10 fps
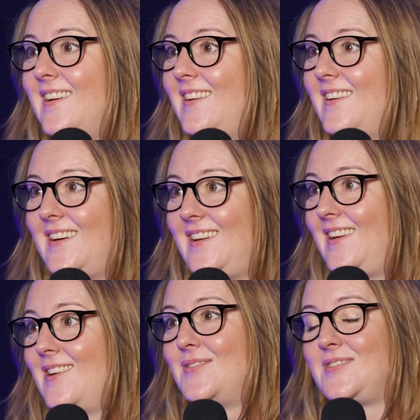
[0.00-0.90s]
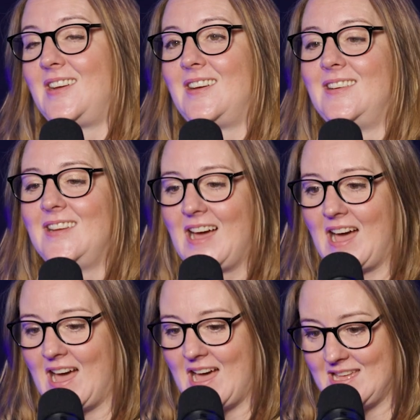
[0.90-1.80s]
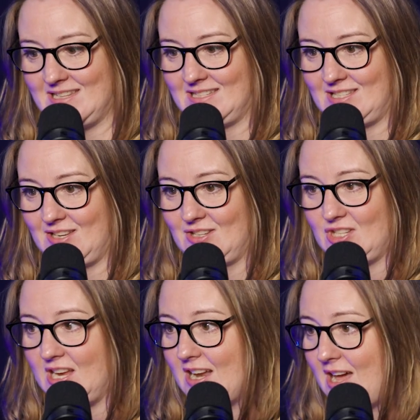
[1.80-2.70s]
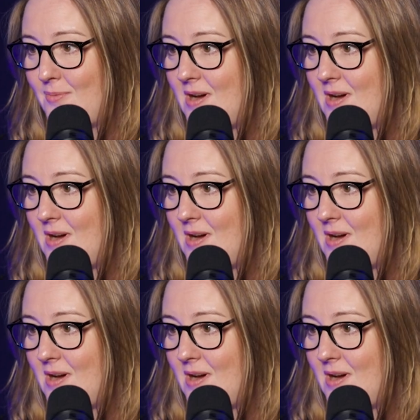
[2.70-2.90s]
And I loved it. And she and I